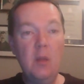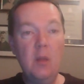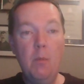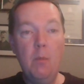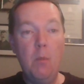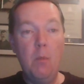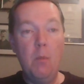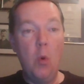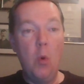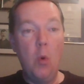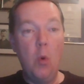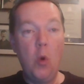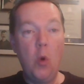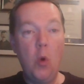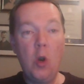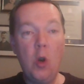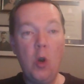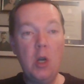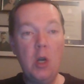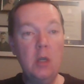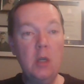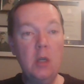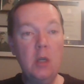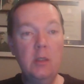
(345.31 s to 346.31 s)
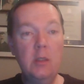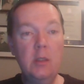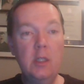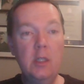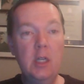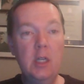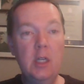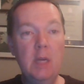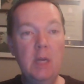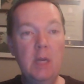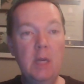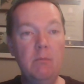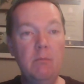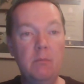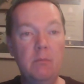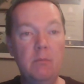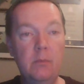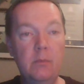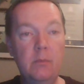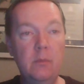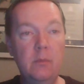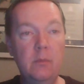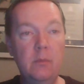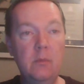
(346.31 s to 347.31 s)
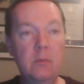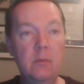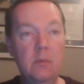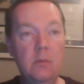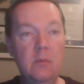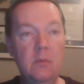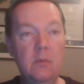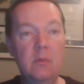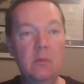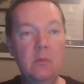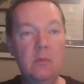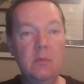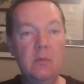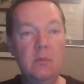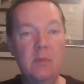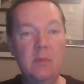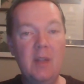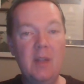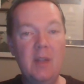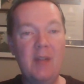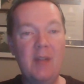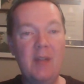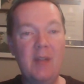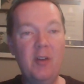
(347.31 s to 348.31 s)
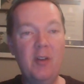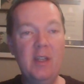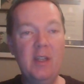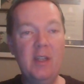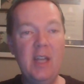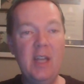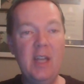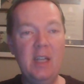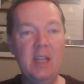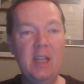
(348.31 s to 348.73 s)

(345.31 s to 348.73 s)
more to come. Have a great day.